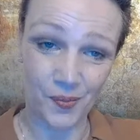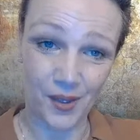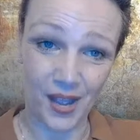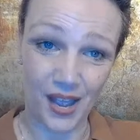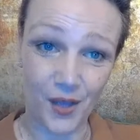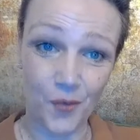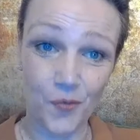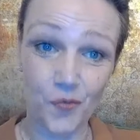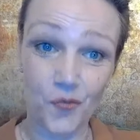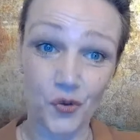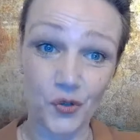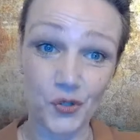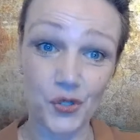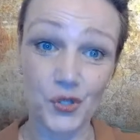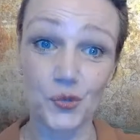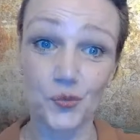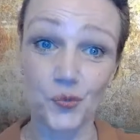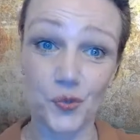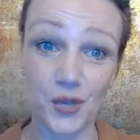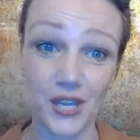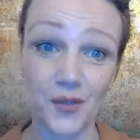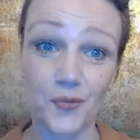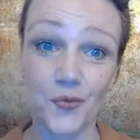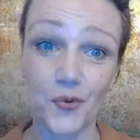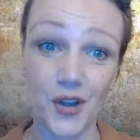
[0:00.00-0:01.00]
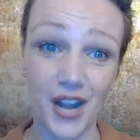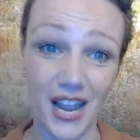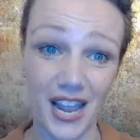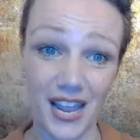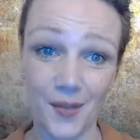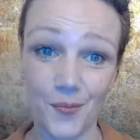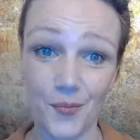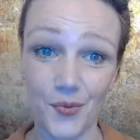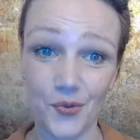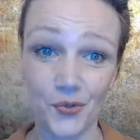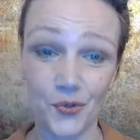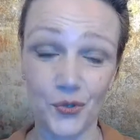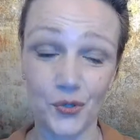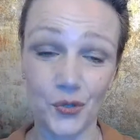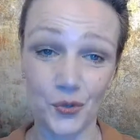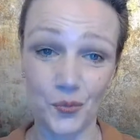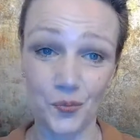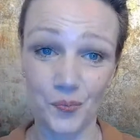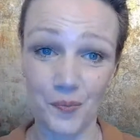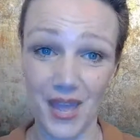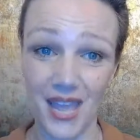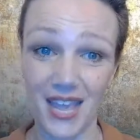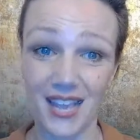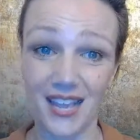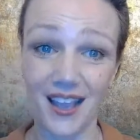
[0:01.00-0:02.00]
And once we were able to
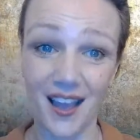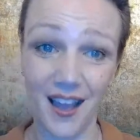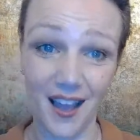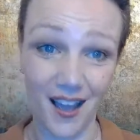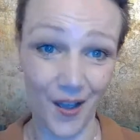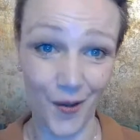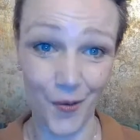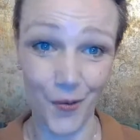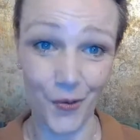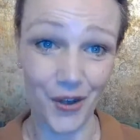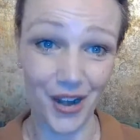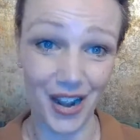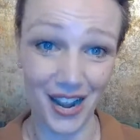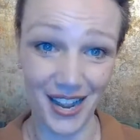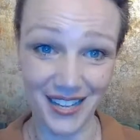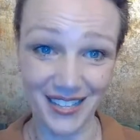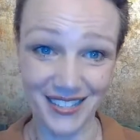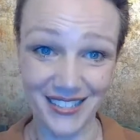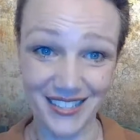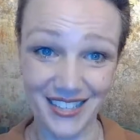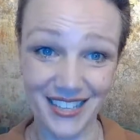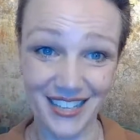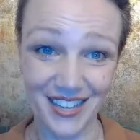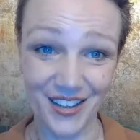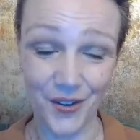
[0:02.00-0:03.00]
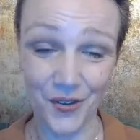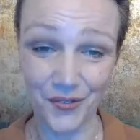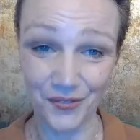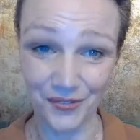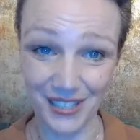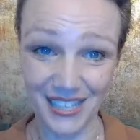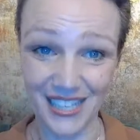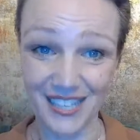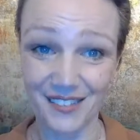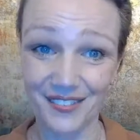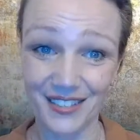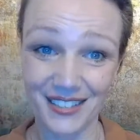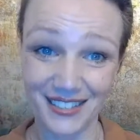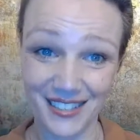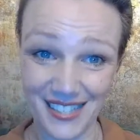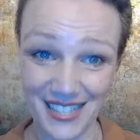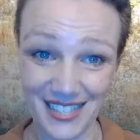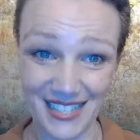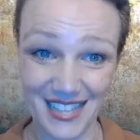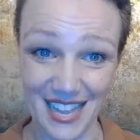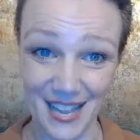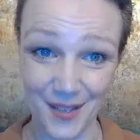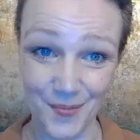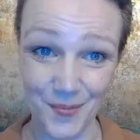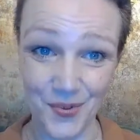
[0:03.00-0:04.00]
make our idea of leaving the
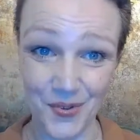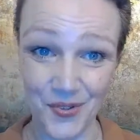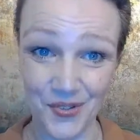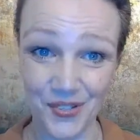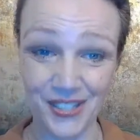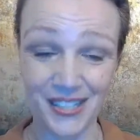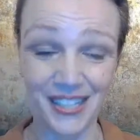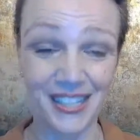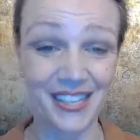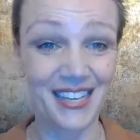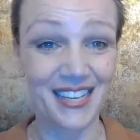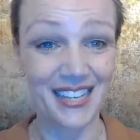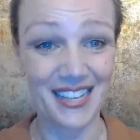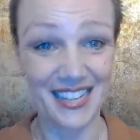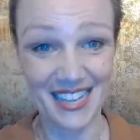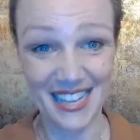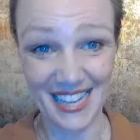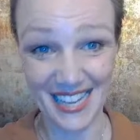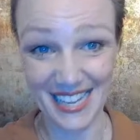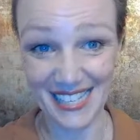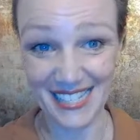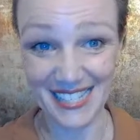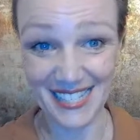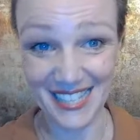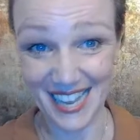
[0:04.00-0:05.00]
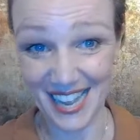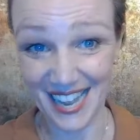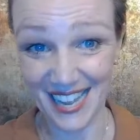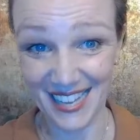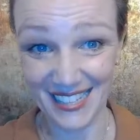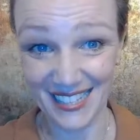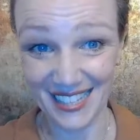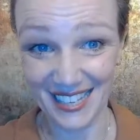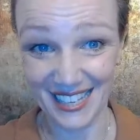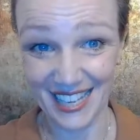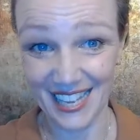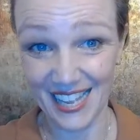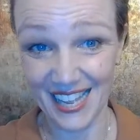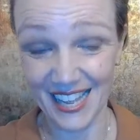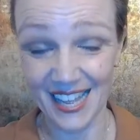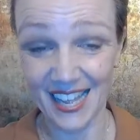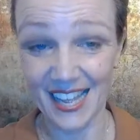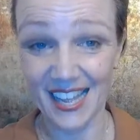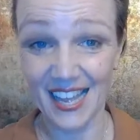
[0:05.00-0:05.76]
stable his idea,